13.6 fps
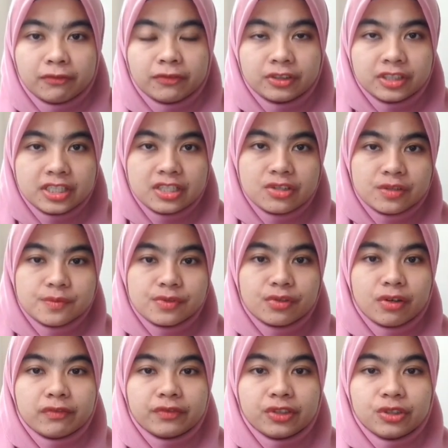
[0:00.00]
40 drops
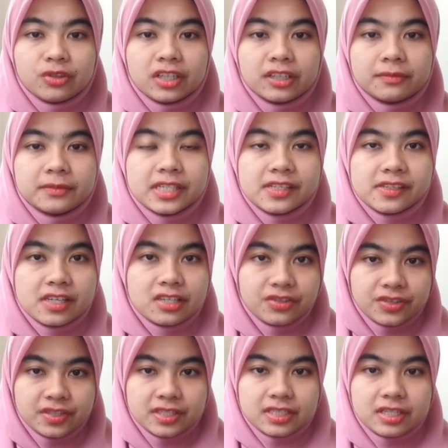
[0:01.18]
of cucumber
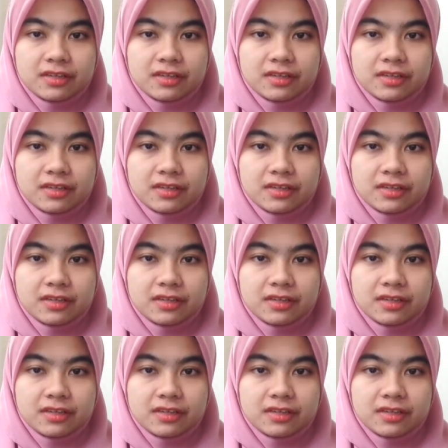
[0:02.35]
essential